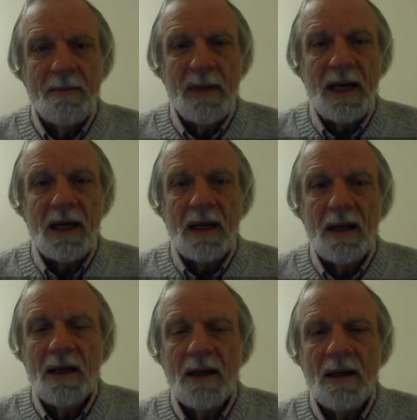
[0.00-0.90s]

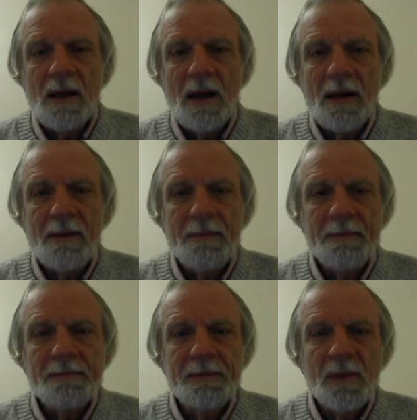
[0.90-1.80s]
meeting uh,
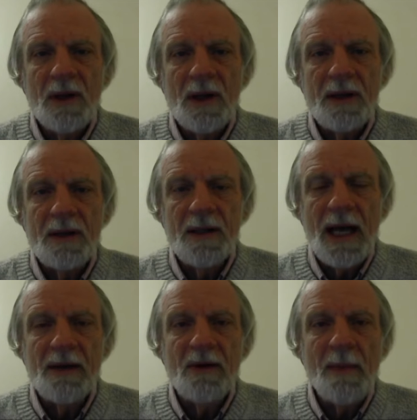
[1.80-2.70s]
the
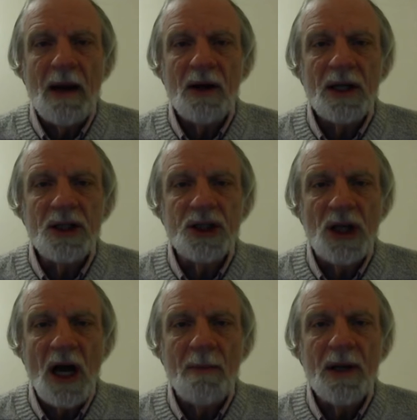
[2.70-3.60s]
Native American
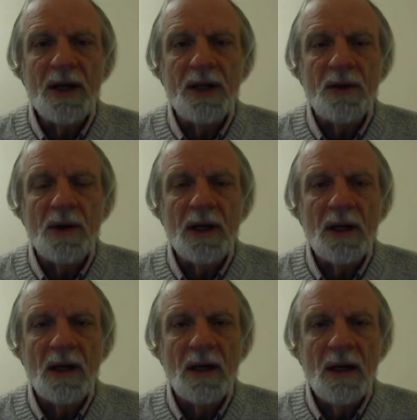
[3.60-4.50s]
shaman and
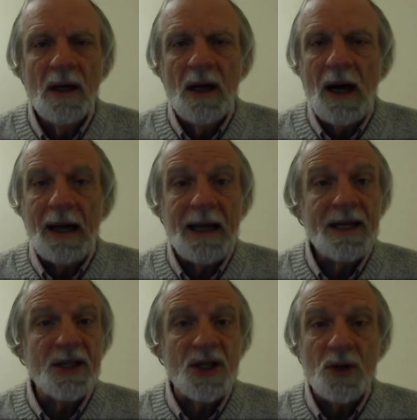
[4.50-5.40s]
doing, a, I
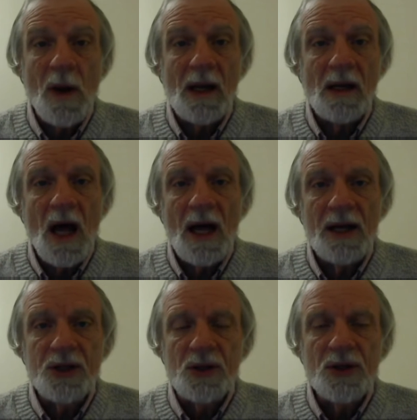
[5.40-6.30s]
guess, a sweat
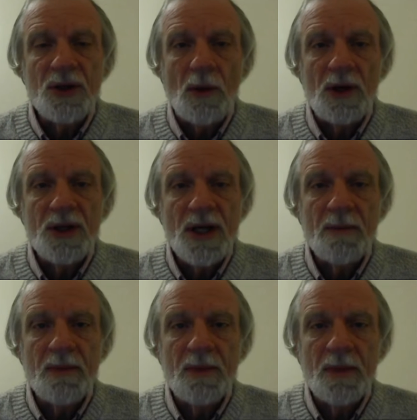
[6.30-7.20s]
lodge or, or
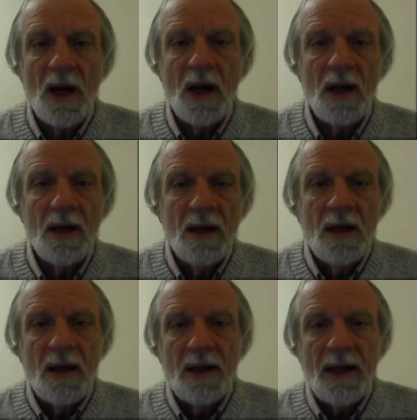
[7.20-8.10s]
some uh,
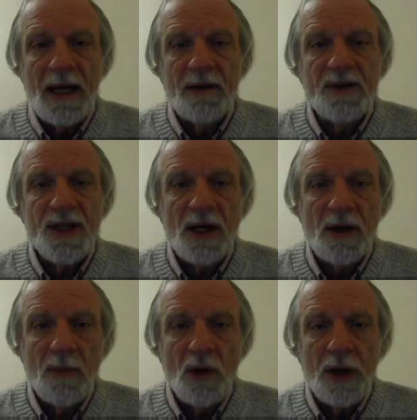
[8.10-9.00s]
Native
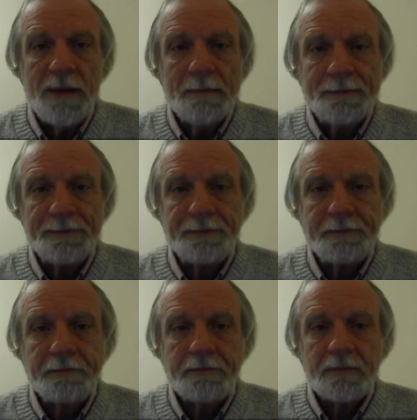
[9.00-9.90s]
ceremony,
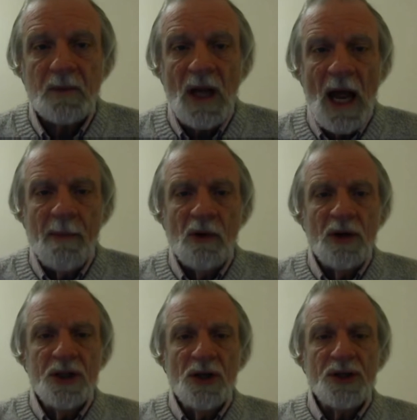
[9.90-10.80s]

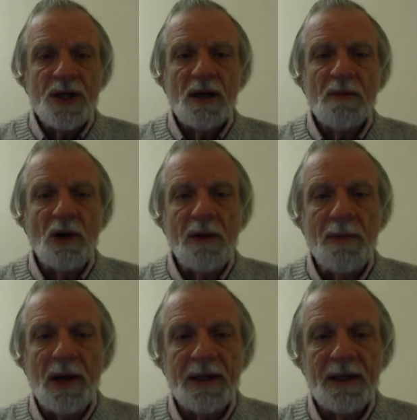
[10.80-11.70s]
Aboriginal ceremony.
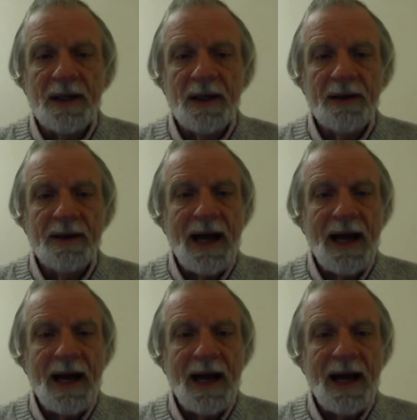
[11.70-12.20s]
But uh,